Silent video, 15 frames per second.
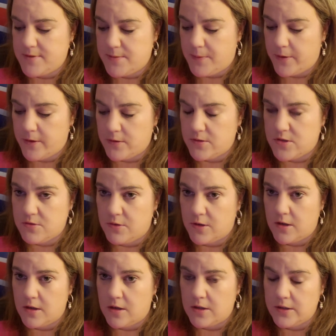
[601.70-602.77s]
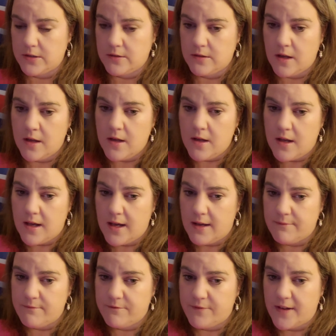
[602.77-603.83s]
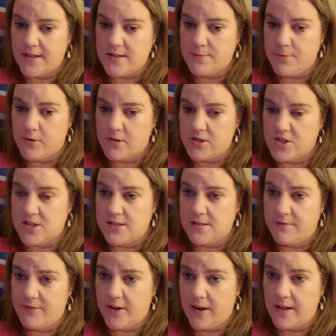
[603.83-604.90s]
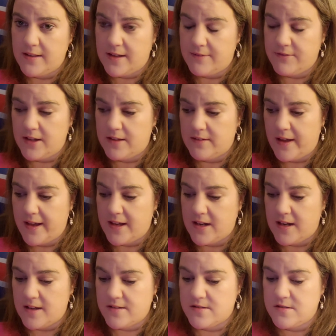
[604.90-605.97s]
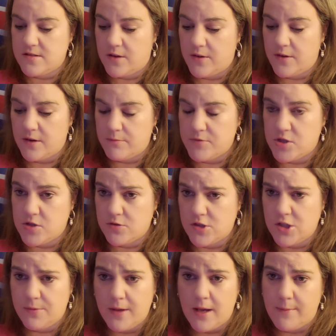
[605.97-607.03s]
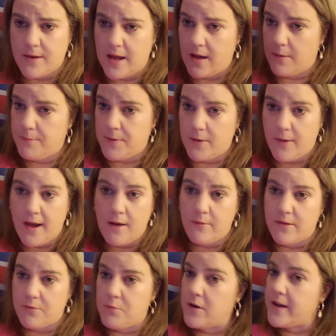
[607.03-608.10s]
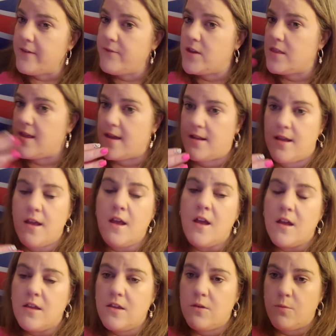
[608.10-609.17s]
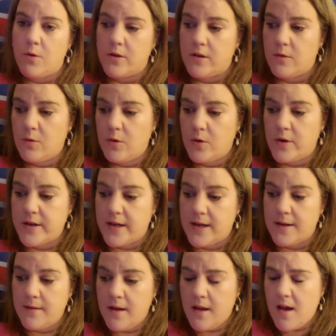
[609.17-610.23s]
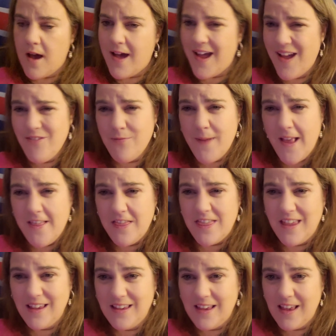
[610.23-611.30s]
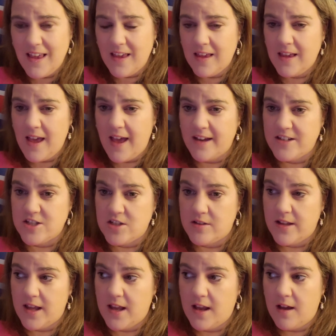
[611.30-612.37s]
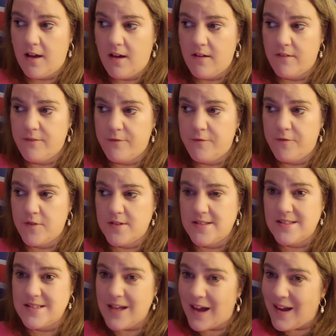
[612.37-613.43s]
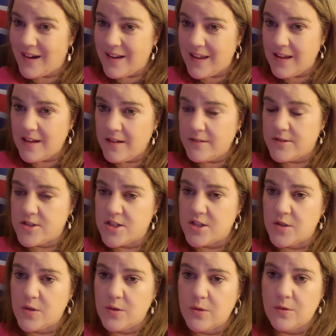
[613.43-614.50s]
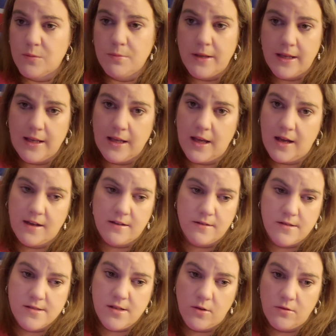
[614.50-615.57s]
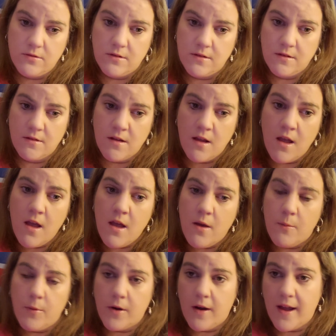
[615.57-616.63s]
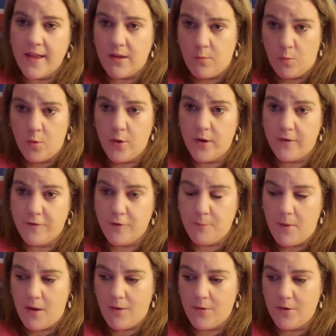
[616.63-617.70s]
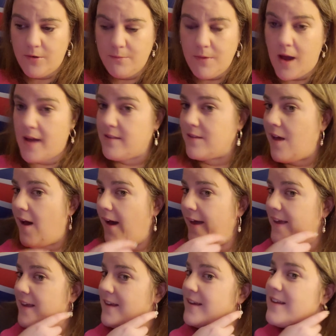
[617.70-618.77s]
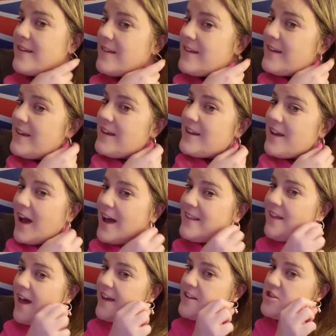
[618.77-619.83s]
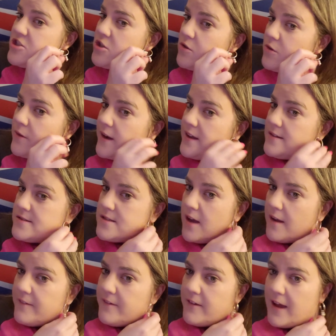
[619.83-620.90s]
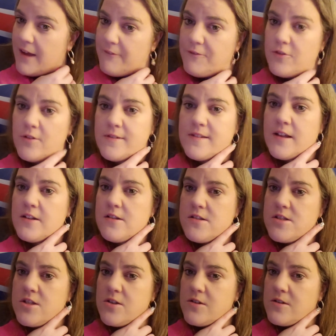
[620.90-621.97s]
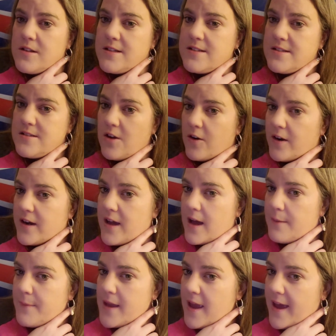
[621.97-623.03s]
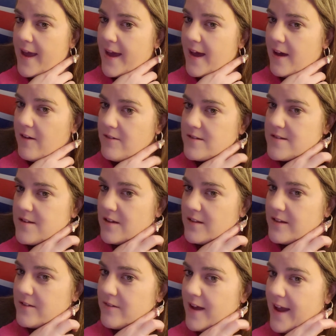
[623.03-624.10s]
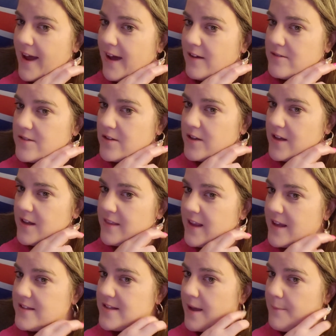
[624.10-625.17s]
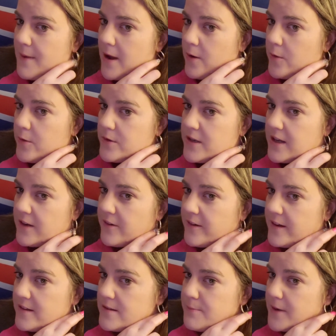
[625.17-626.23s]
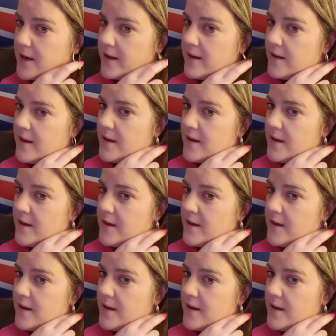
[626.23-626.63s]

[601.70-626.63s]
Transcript: spoken to her on um, Facebook and she's a very lovely lady. So I'm sure she'll be able to help you out with whatever that you want to order. I have been thinking actually of starting to be a consultant where I can work from home. I like I like jewelry, so I have looked into this is origami owl. It's got little owls on it, and these are my own earrings, but I